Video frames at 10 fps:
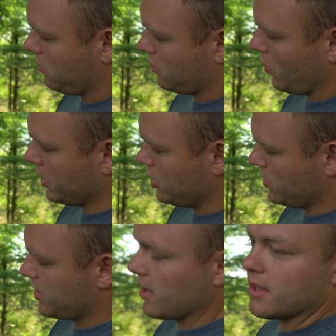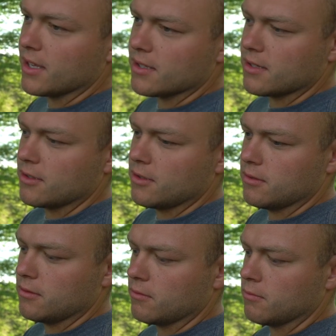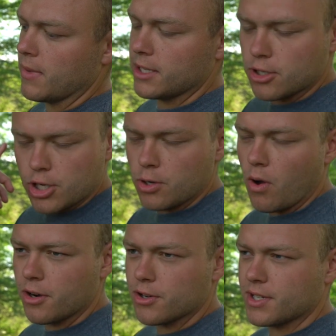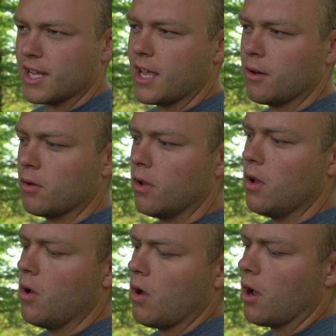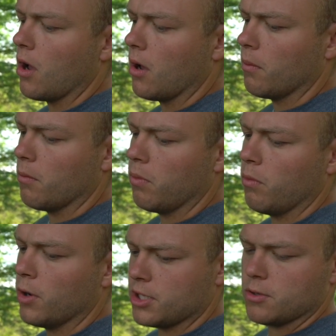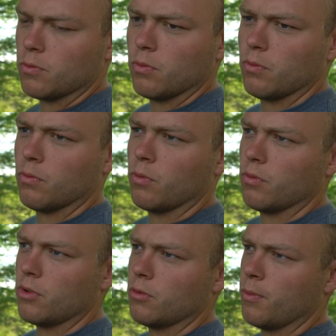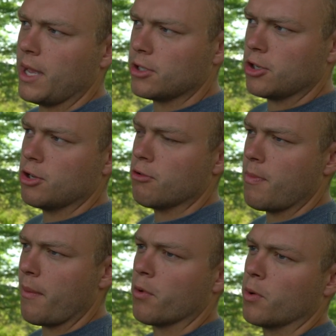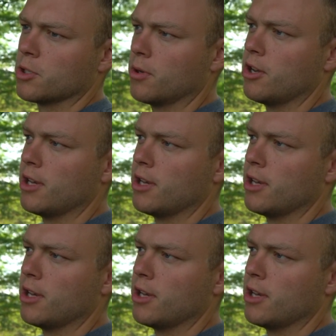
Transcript: so once you set this, make sure you understand um, which make sure you remember which one